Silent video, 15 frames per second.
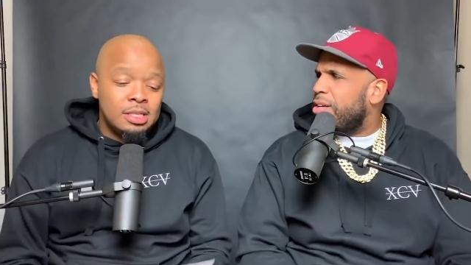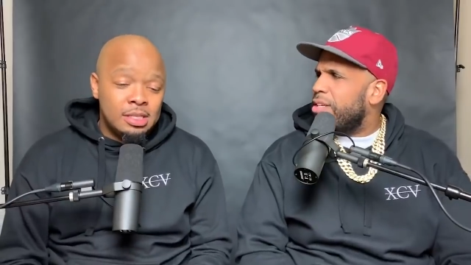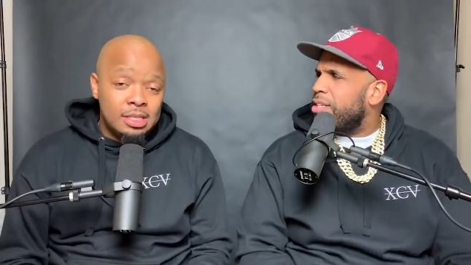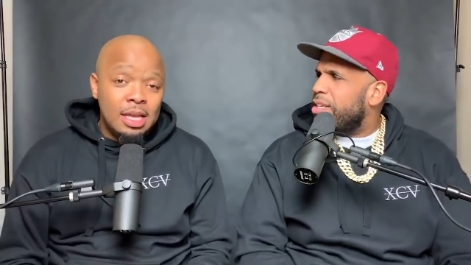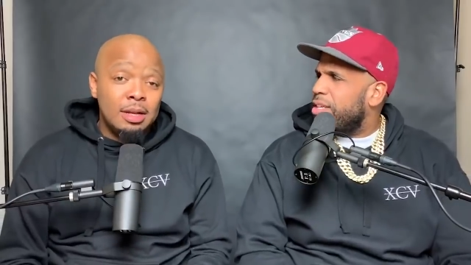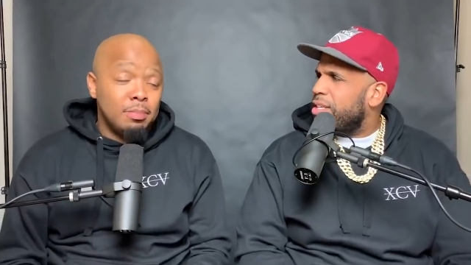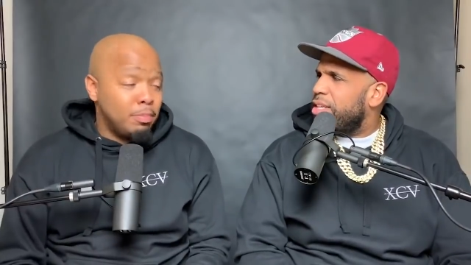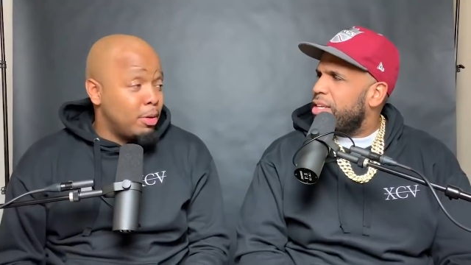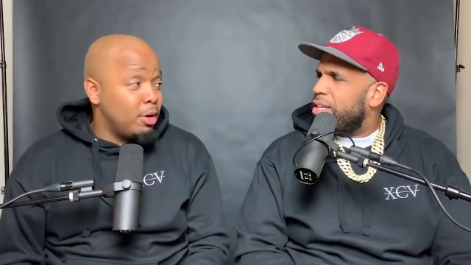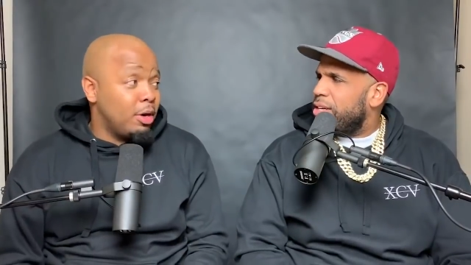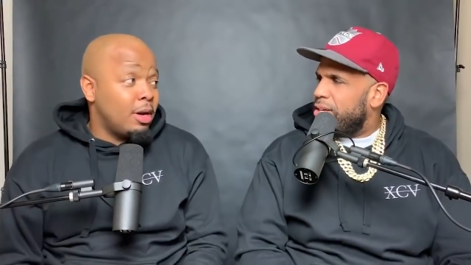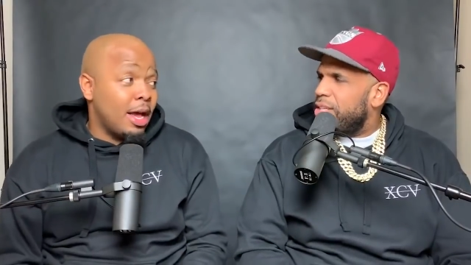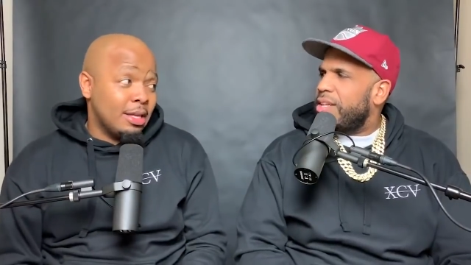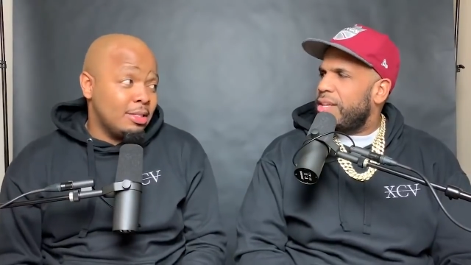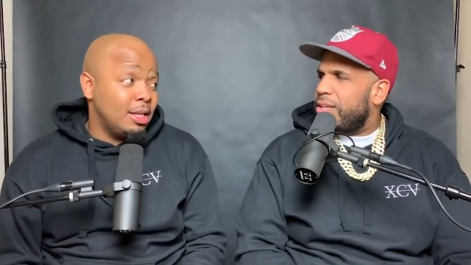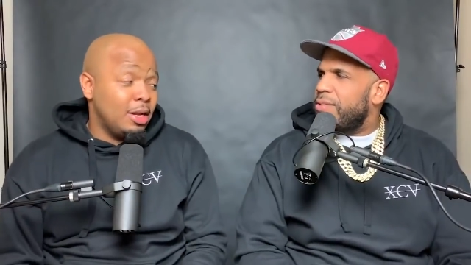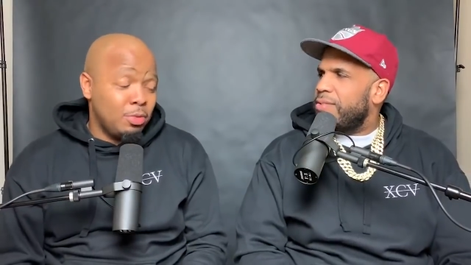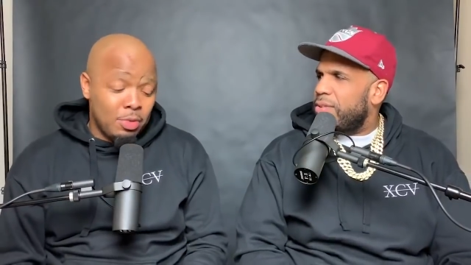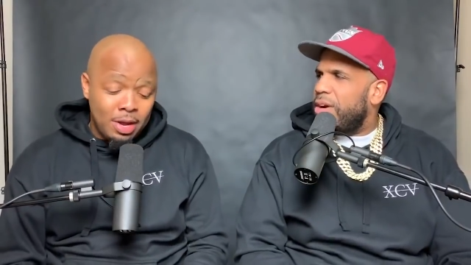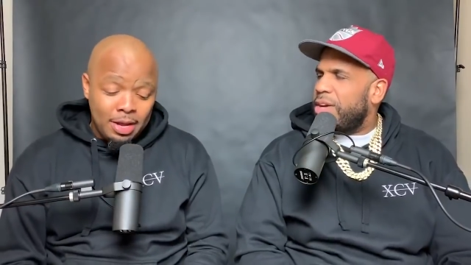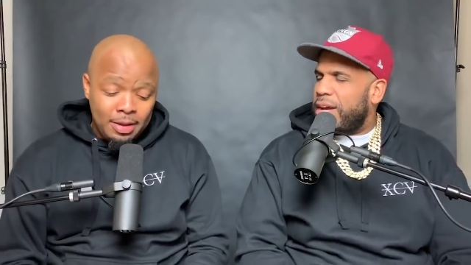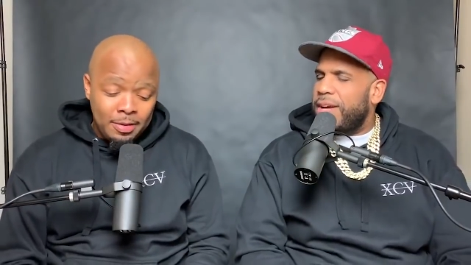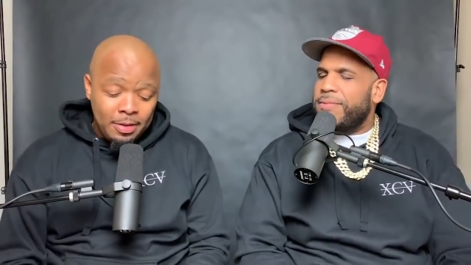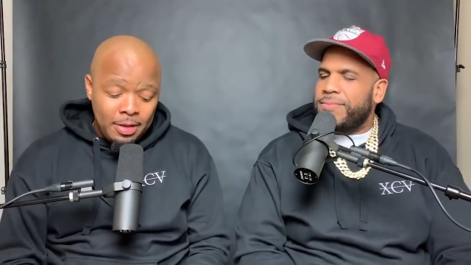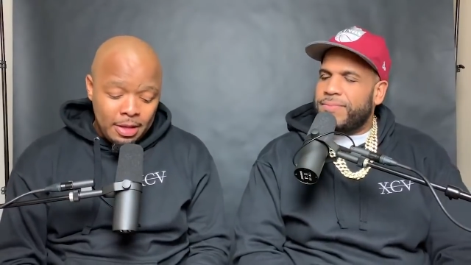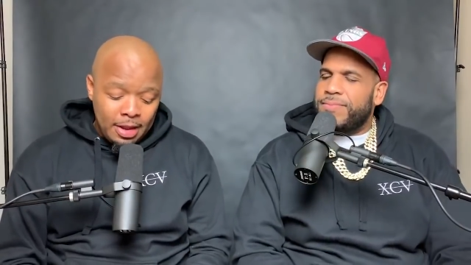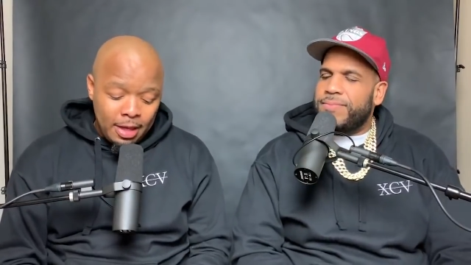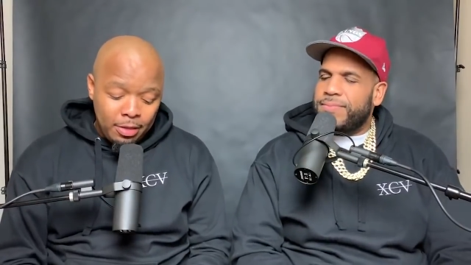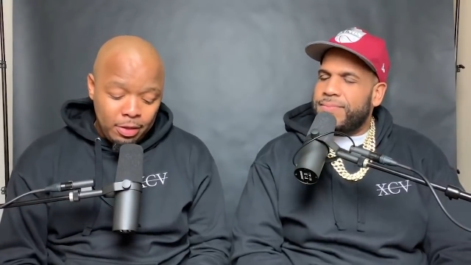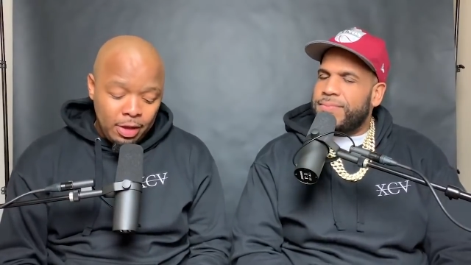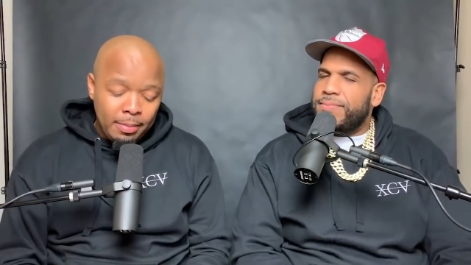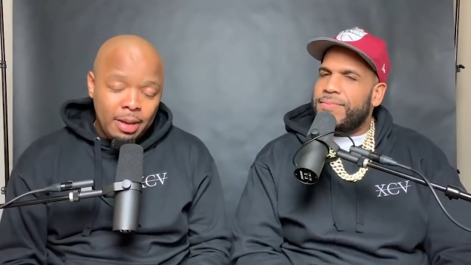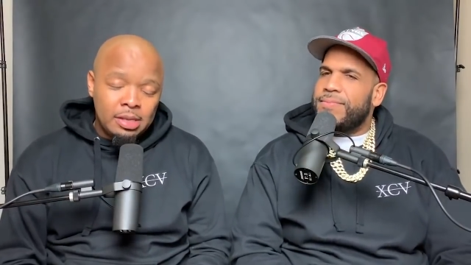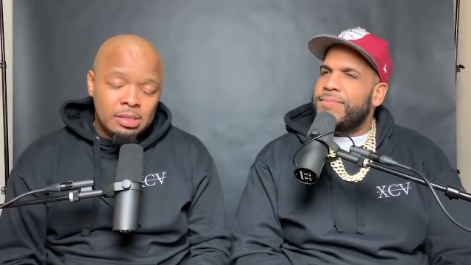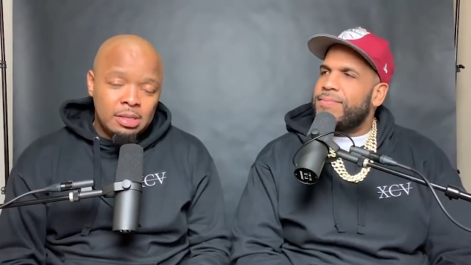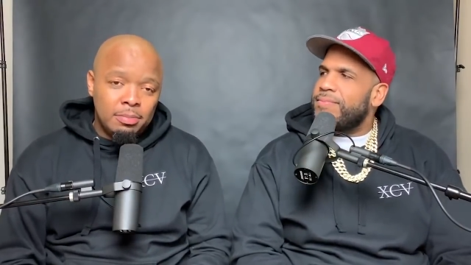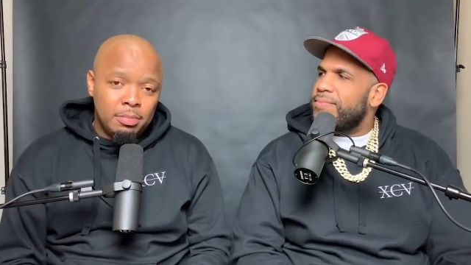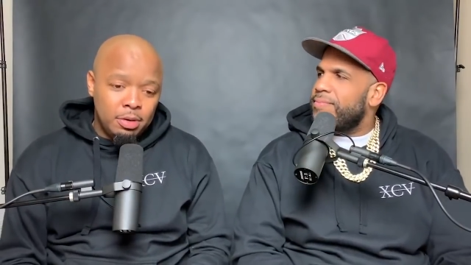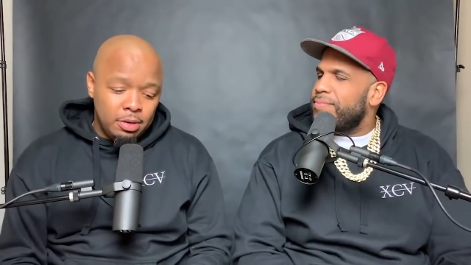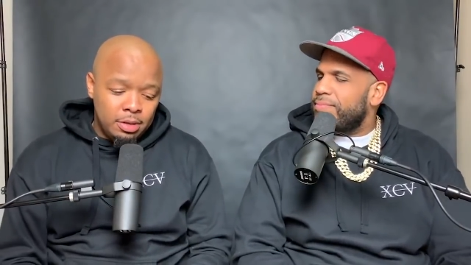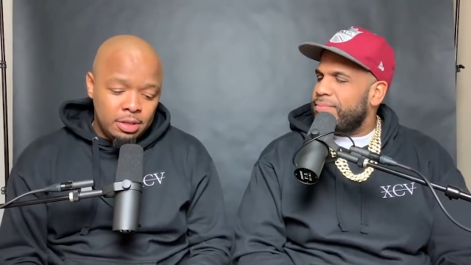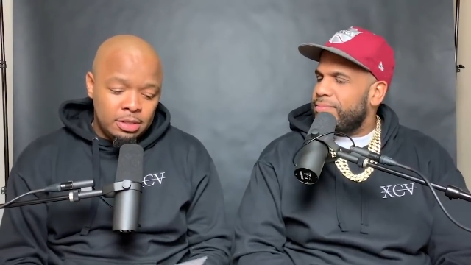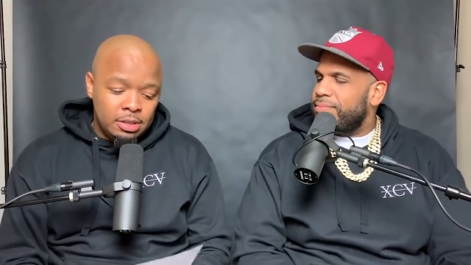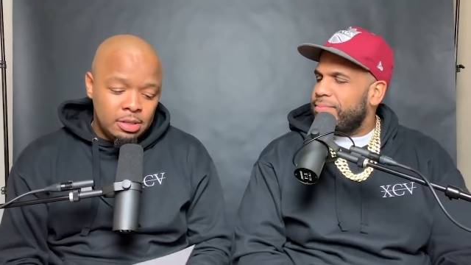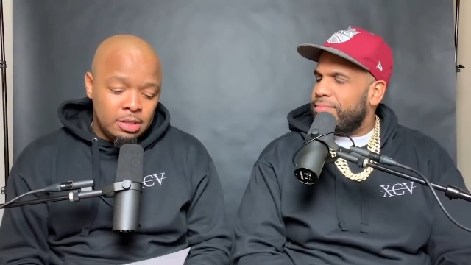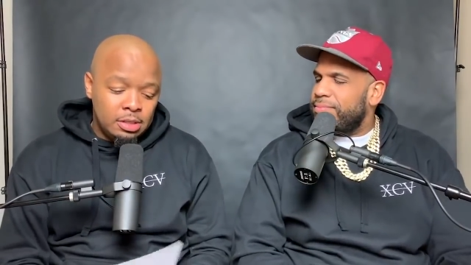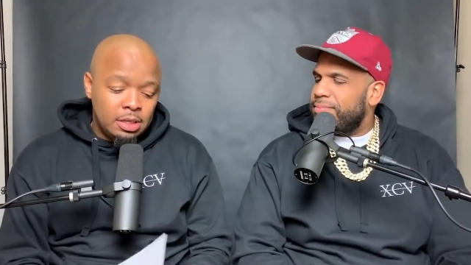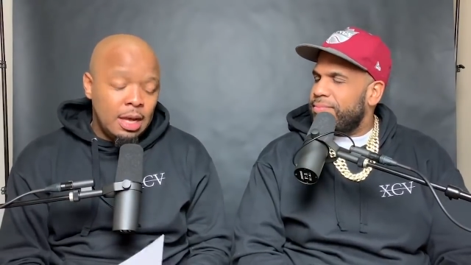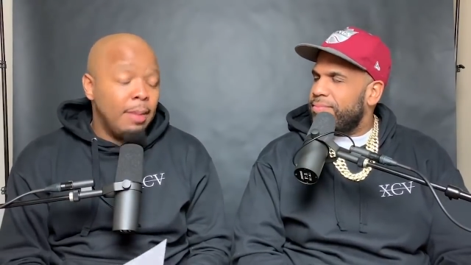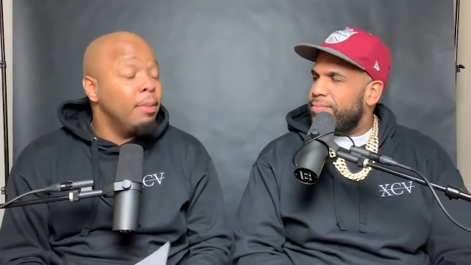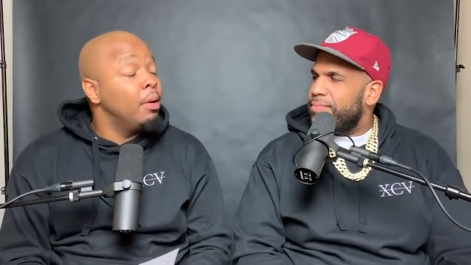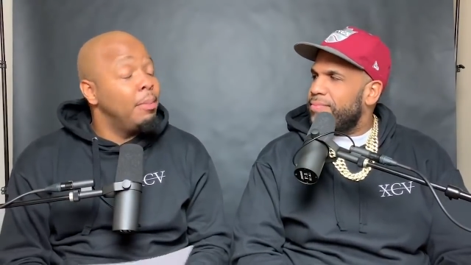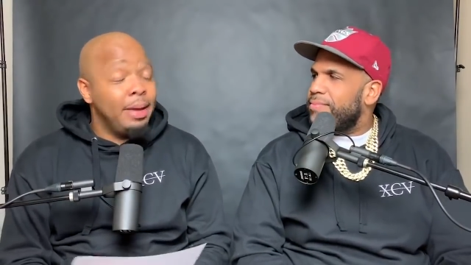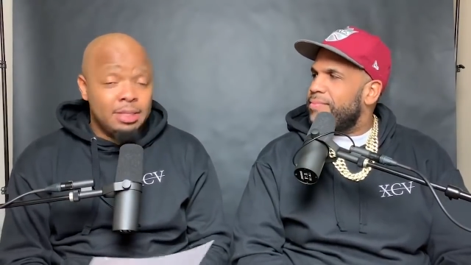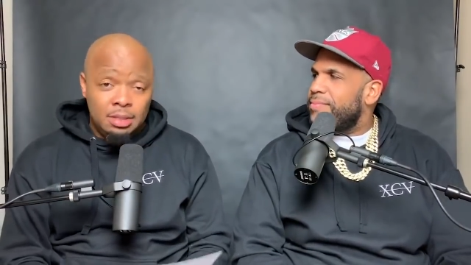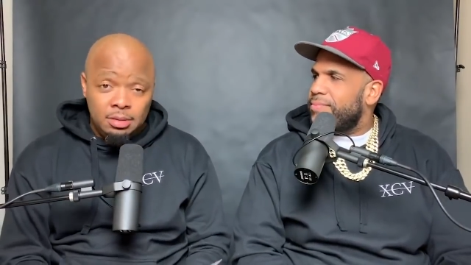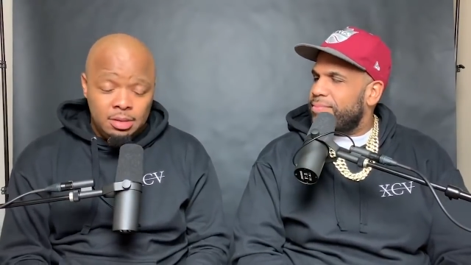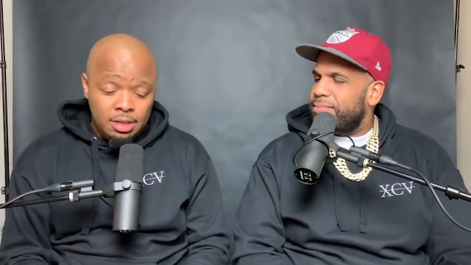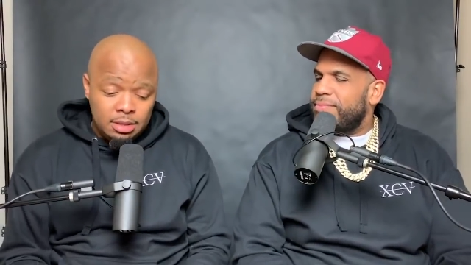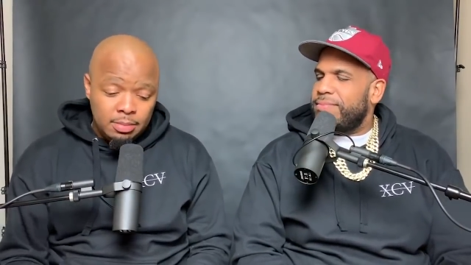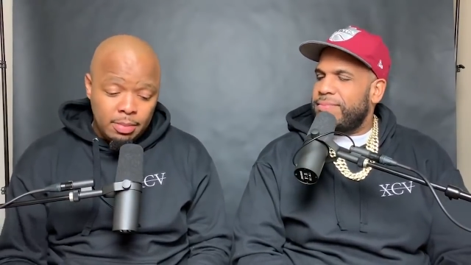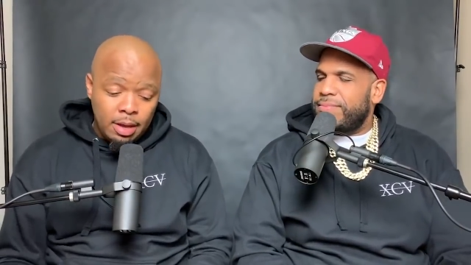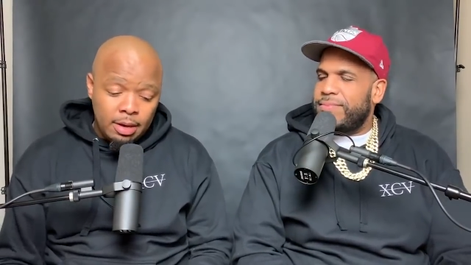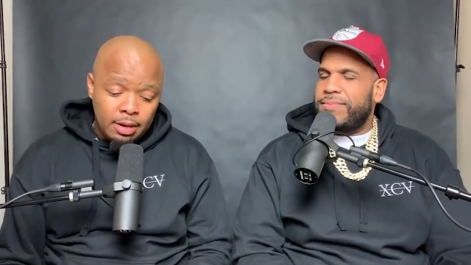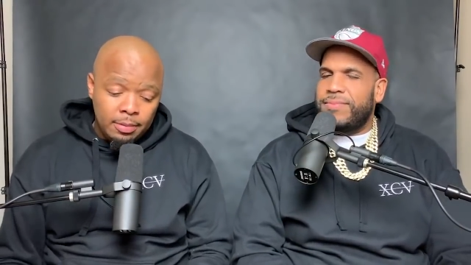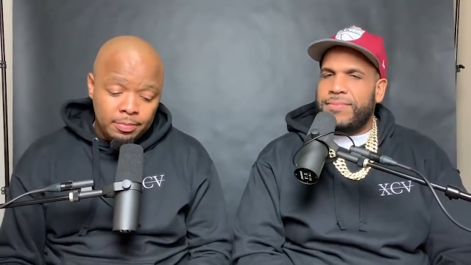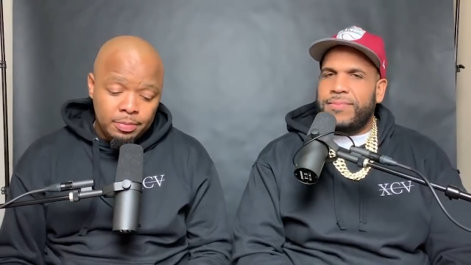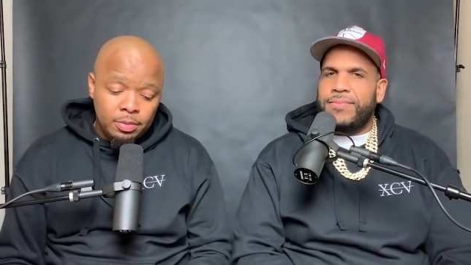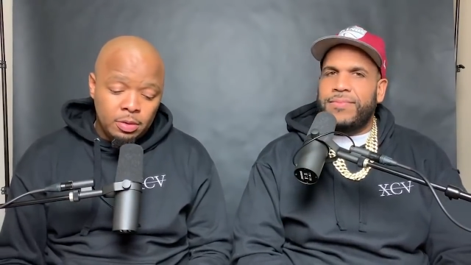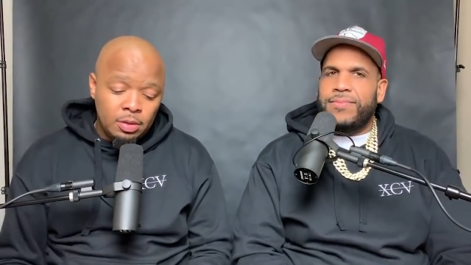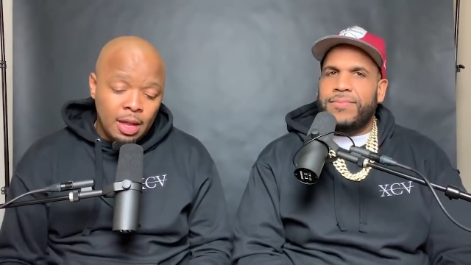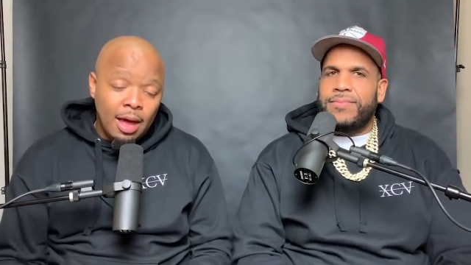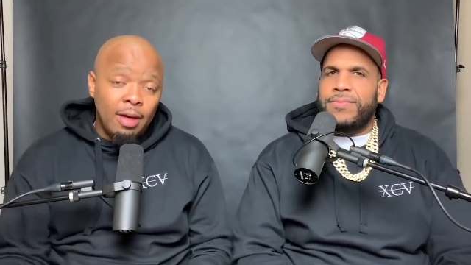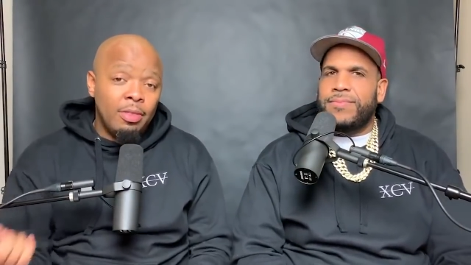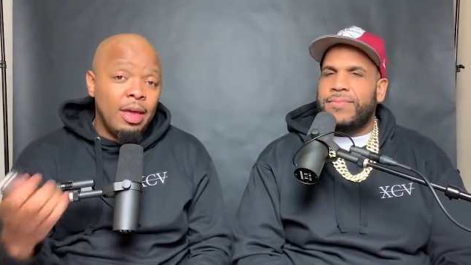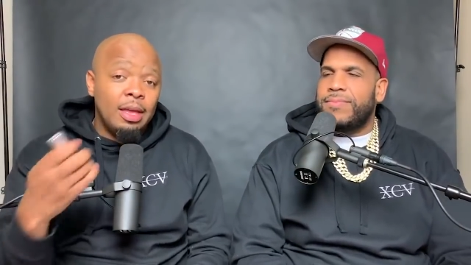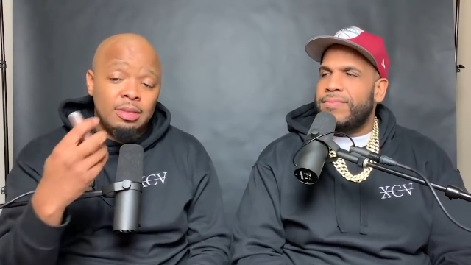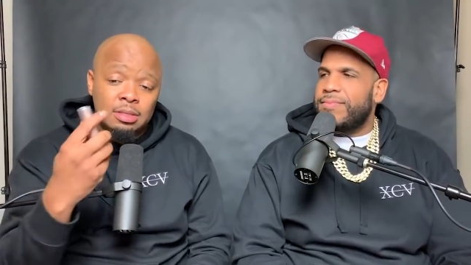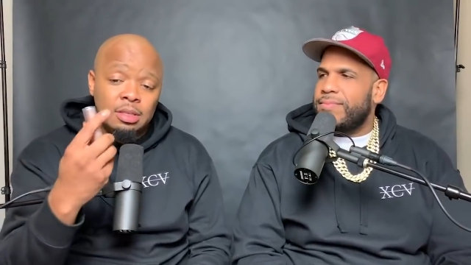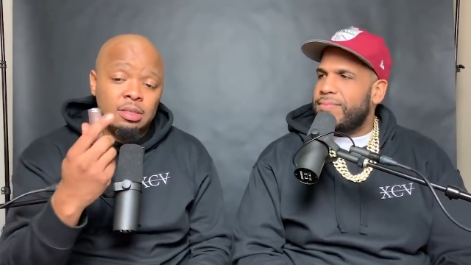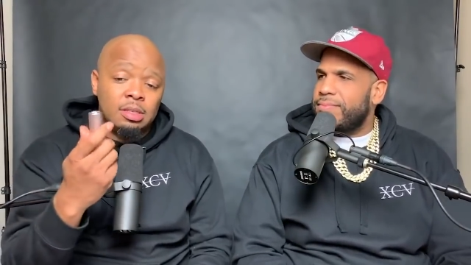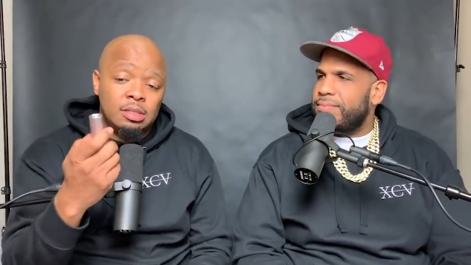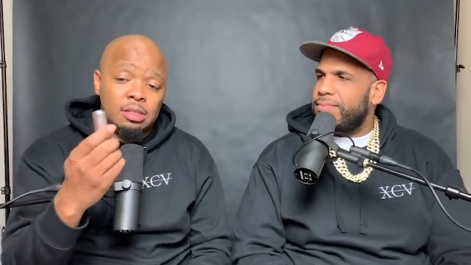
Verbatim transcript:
Speaker 1: Scentbird. I said it right. Okay. Now the thing about Scentbird, it's it's a couple amazing things about it. Mm-hmm. Now they sent